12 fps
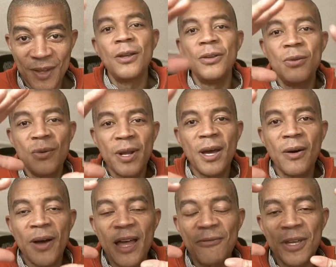You now
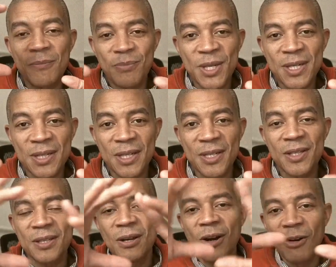have a
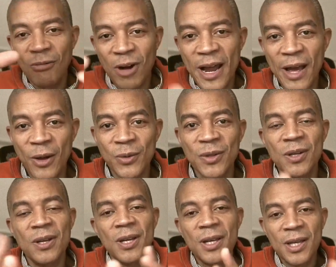business around
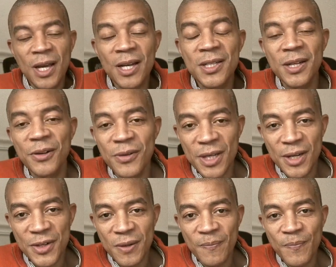content
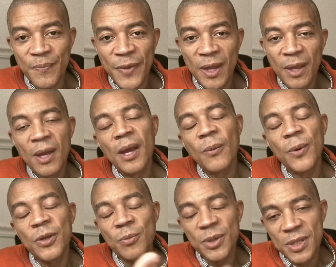creation. And
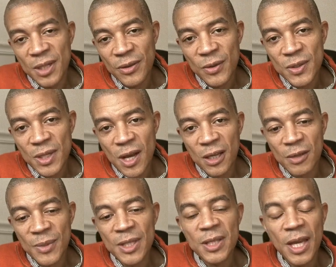when you present those
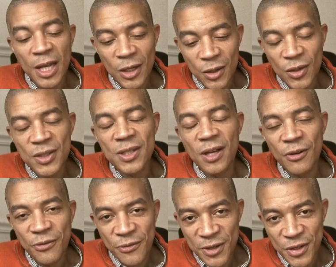documents, it looks
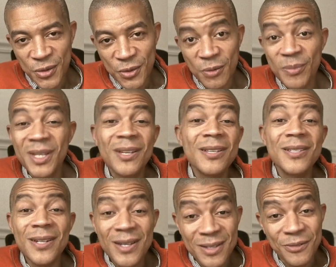official because
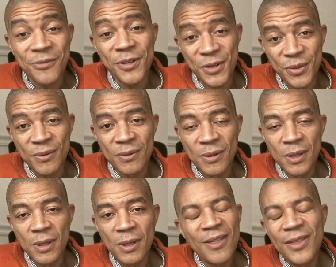it is official.
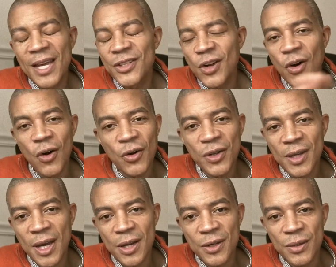That's all you
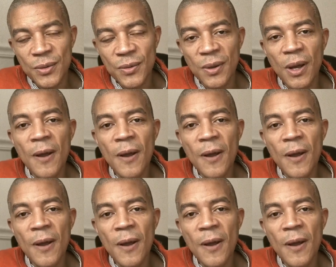got to do.